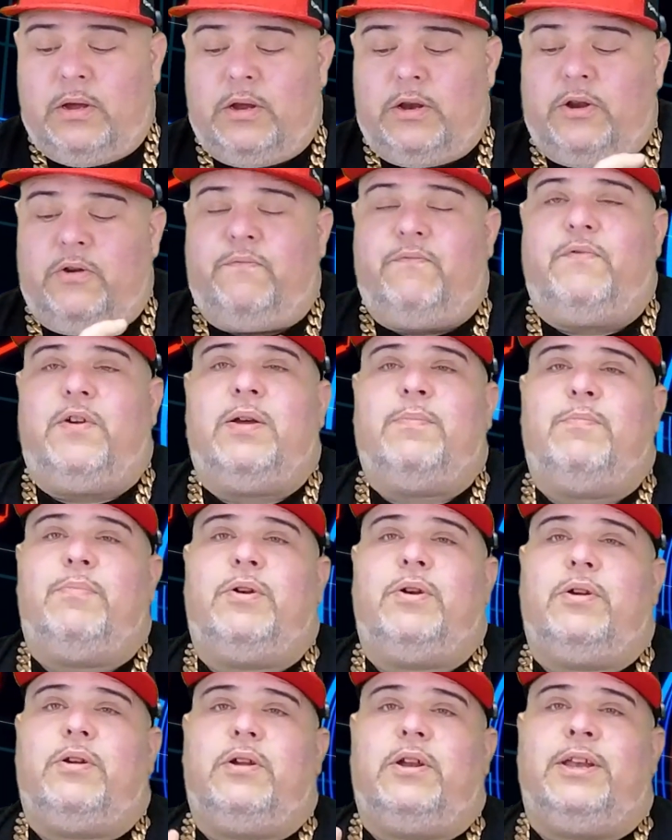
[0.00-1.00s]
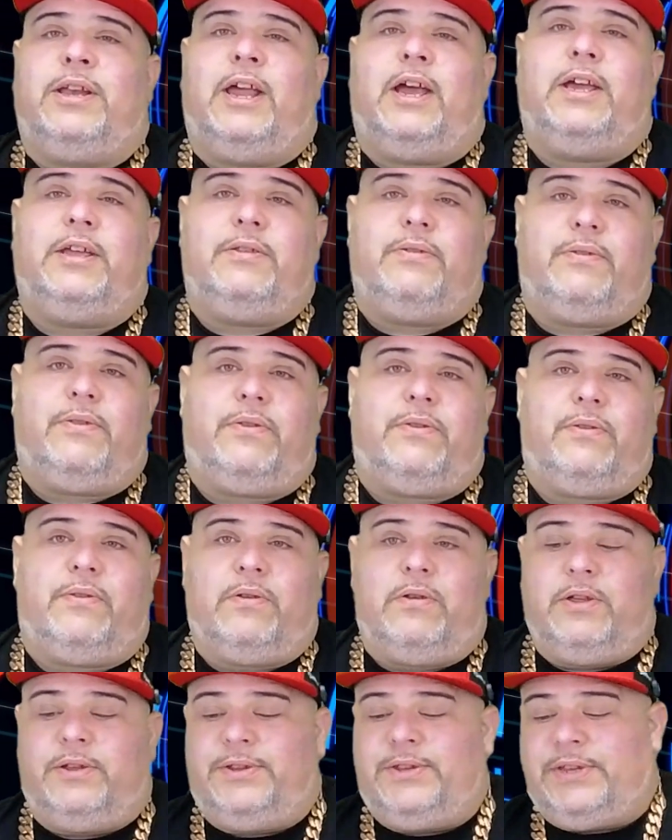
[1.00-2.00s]
November 9th.
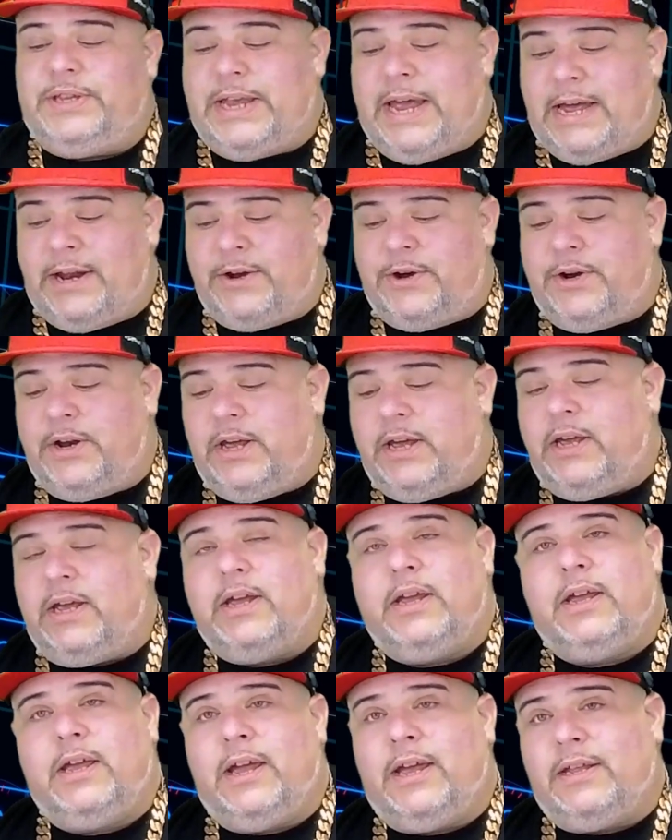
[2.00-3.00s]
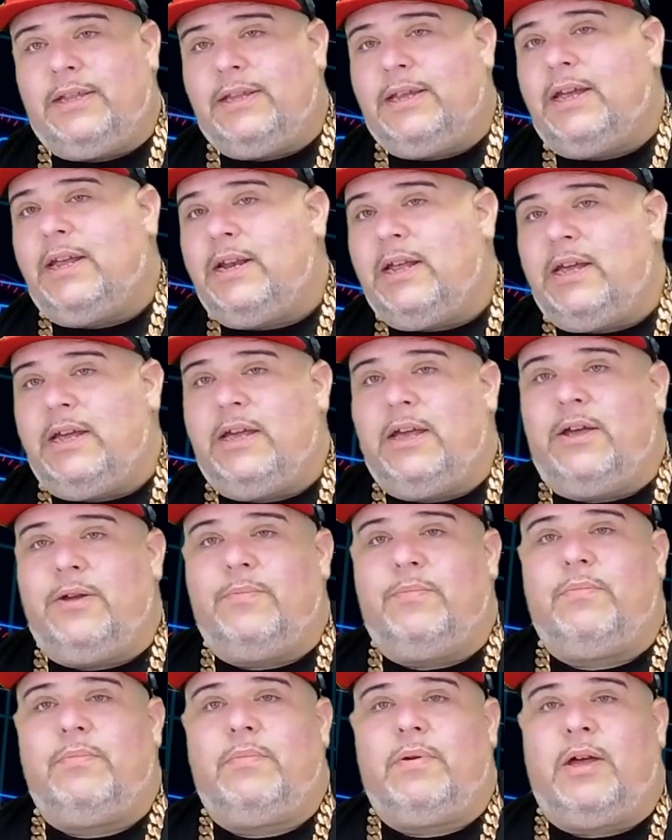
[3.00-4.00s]
Saturday at 10
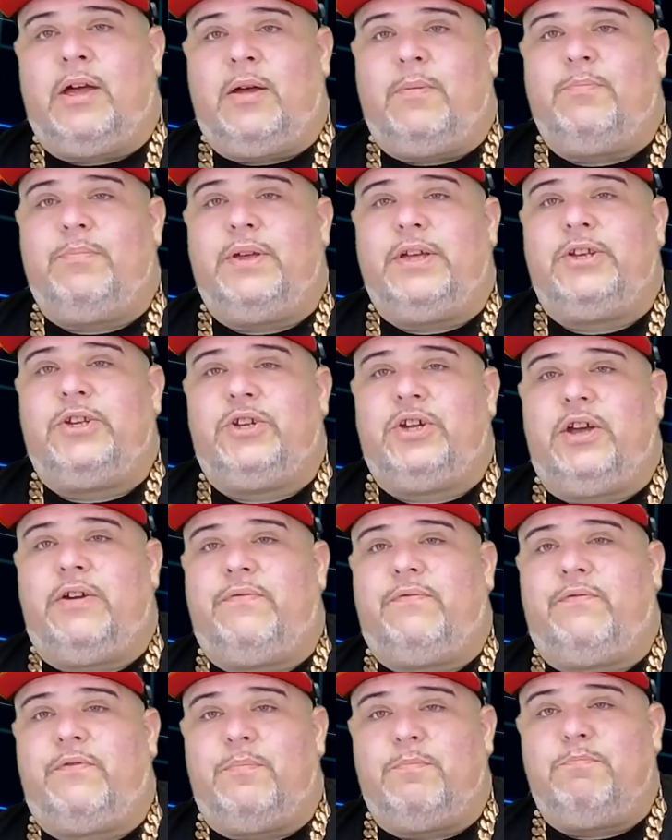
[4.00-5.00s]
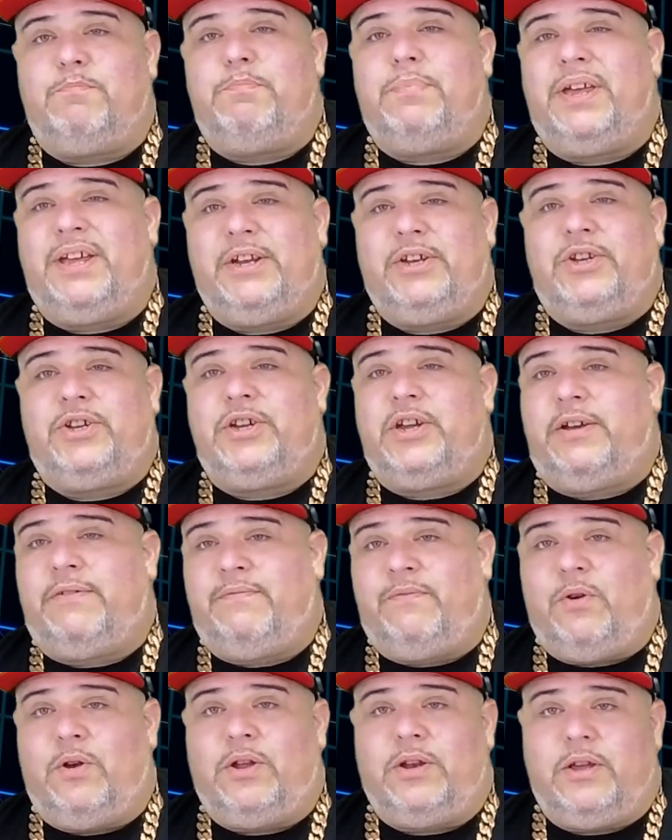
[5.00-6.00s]
a.m. I'm Big Jeff from Big Jeff
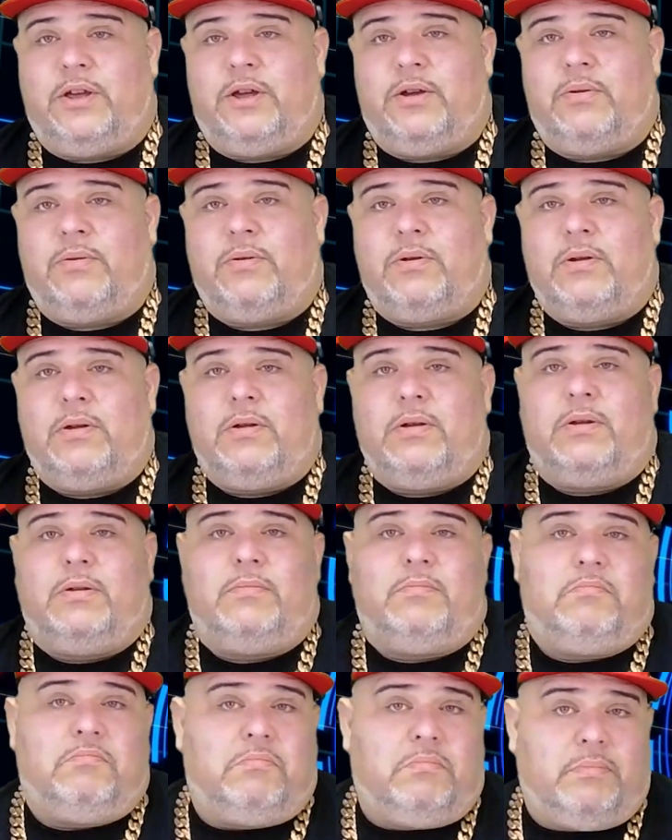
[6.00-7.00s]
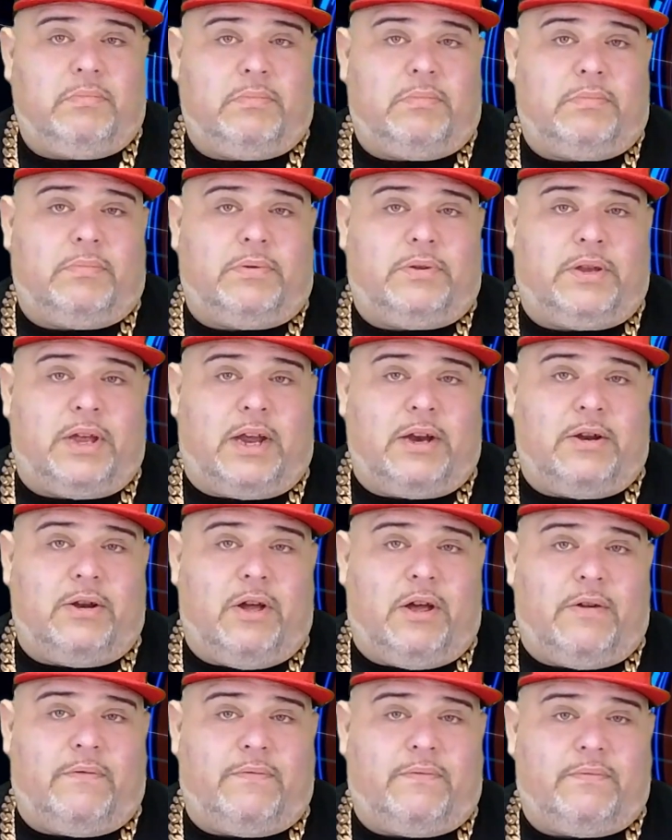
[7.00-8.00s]
Audio. Signing
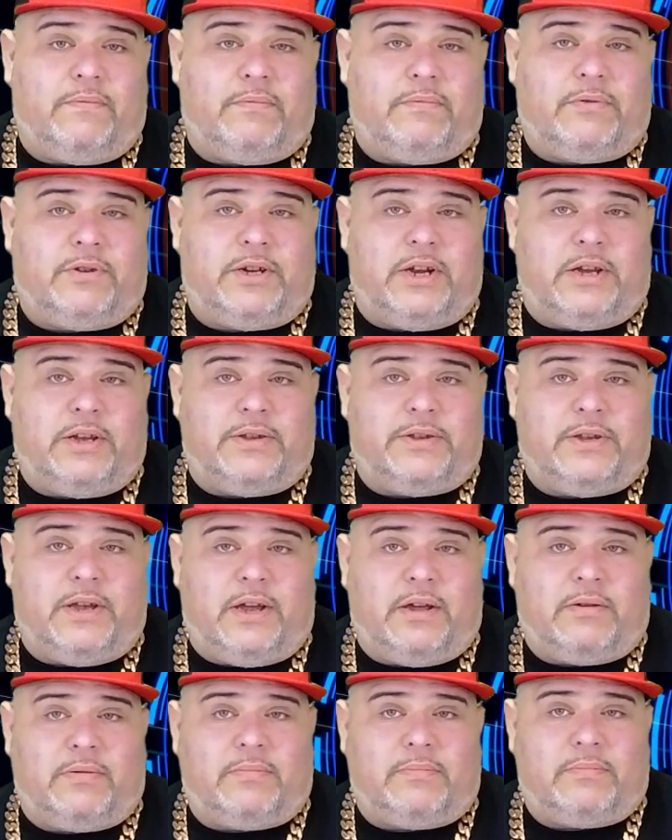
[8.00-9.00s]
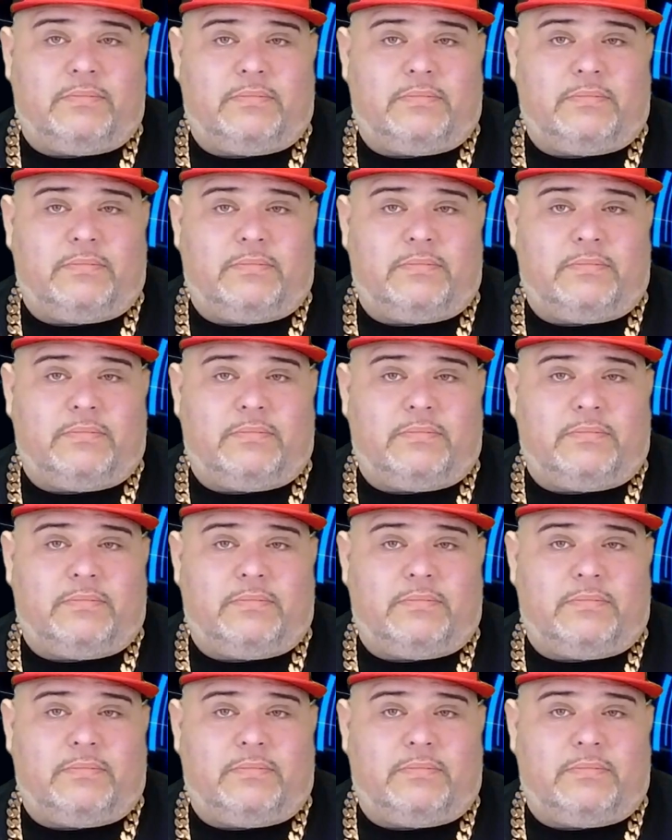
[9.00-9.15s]
off. Check us out.